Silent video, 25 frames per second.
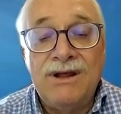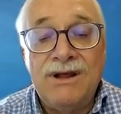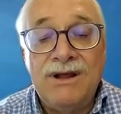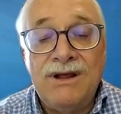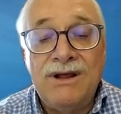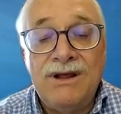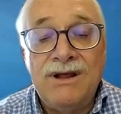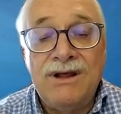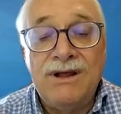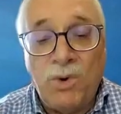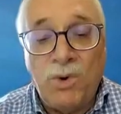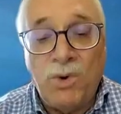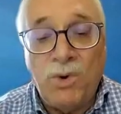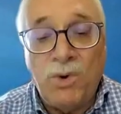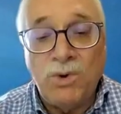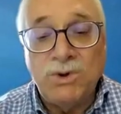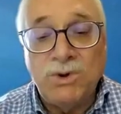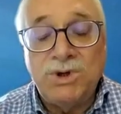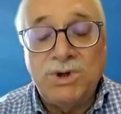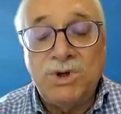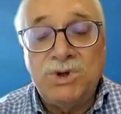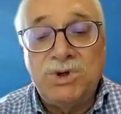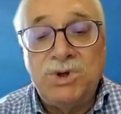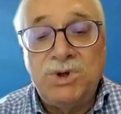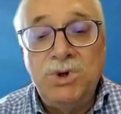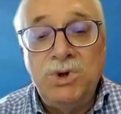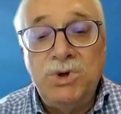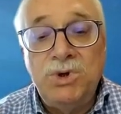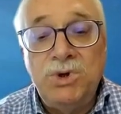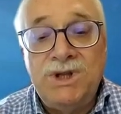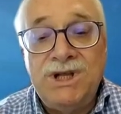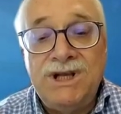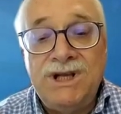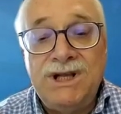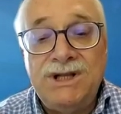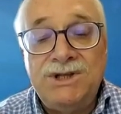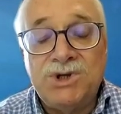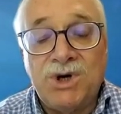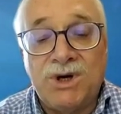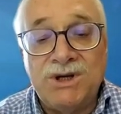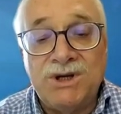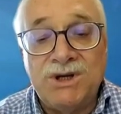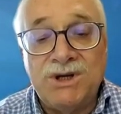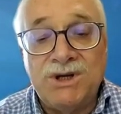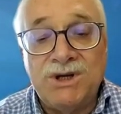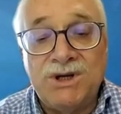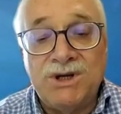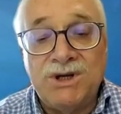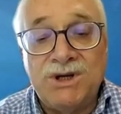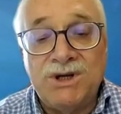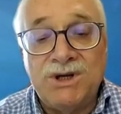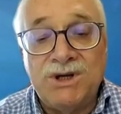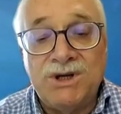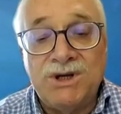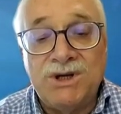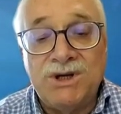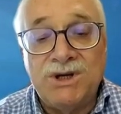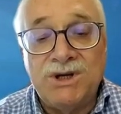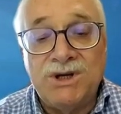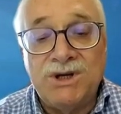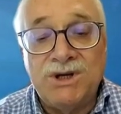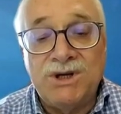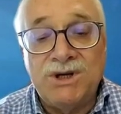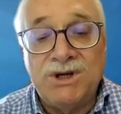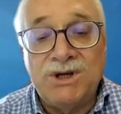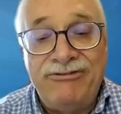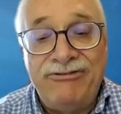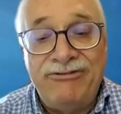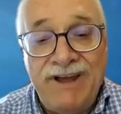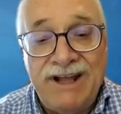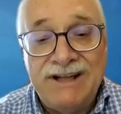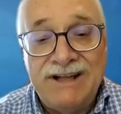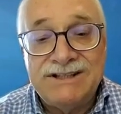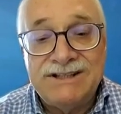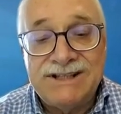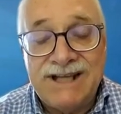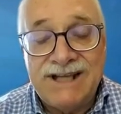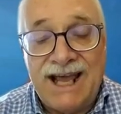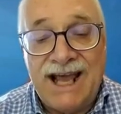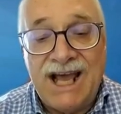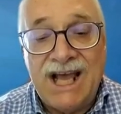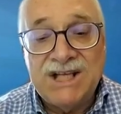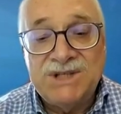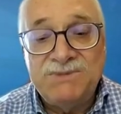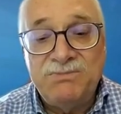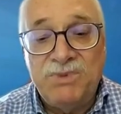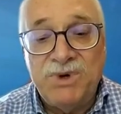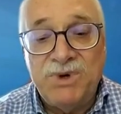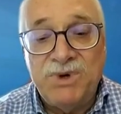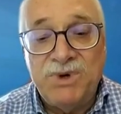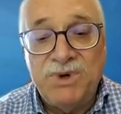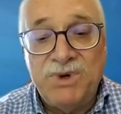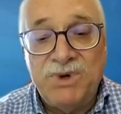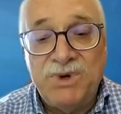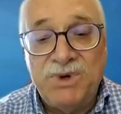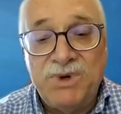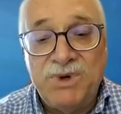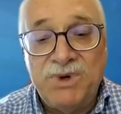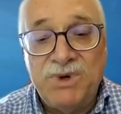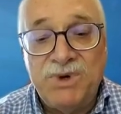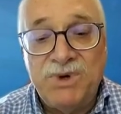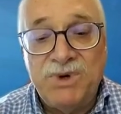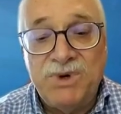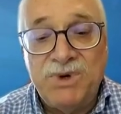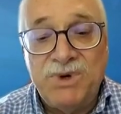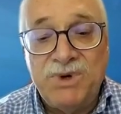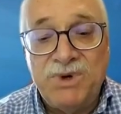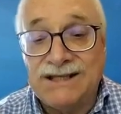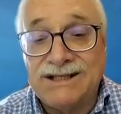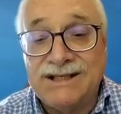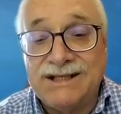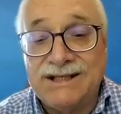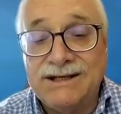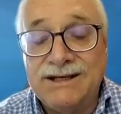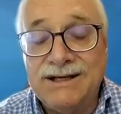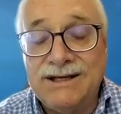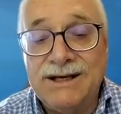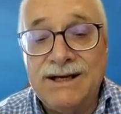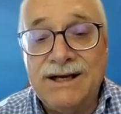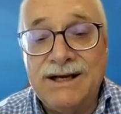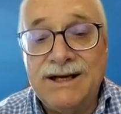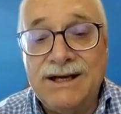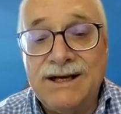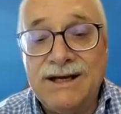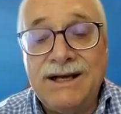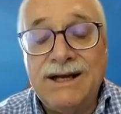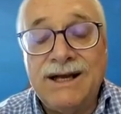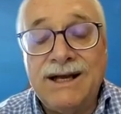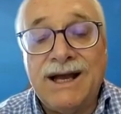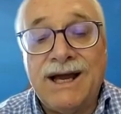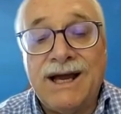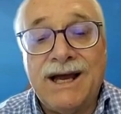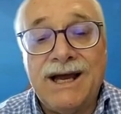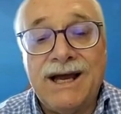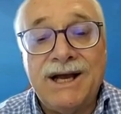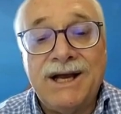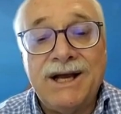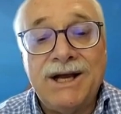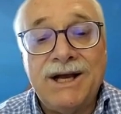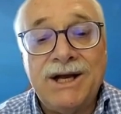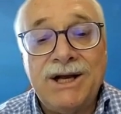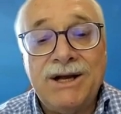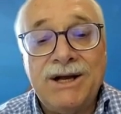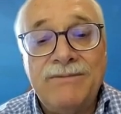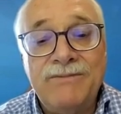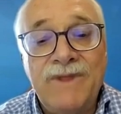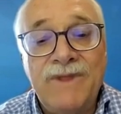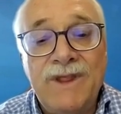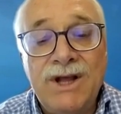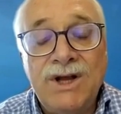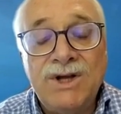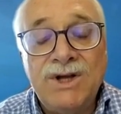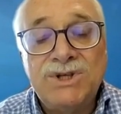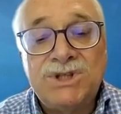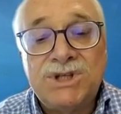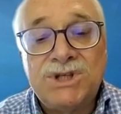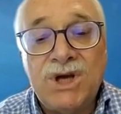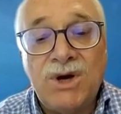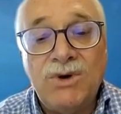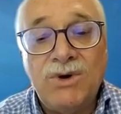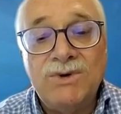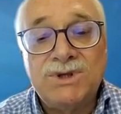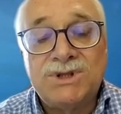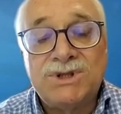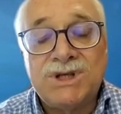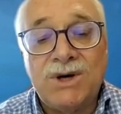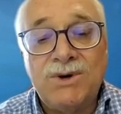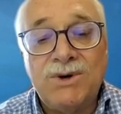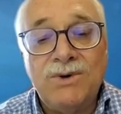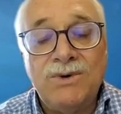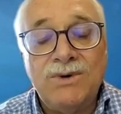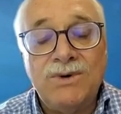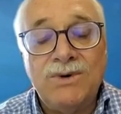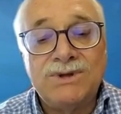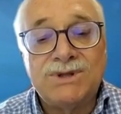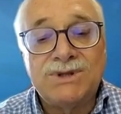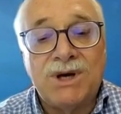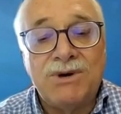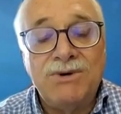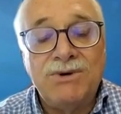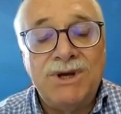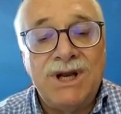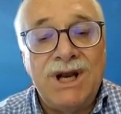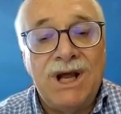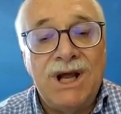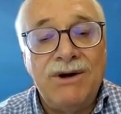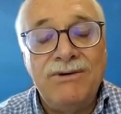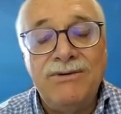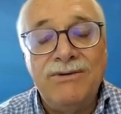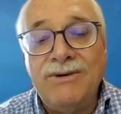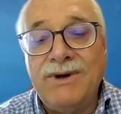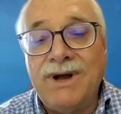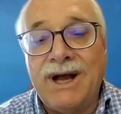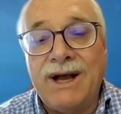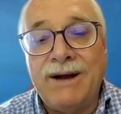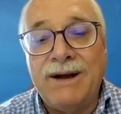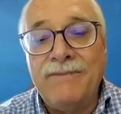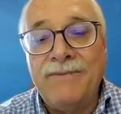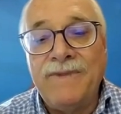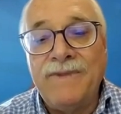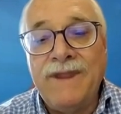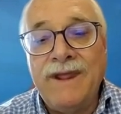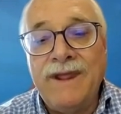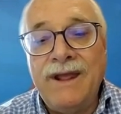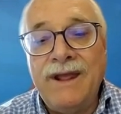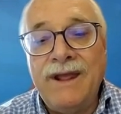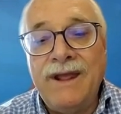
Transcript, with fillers: been reported to the Joint Standing Committee on Defence as per the the Act. Um, so so so you know. Um,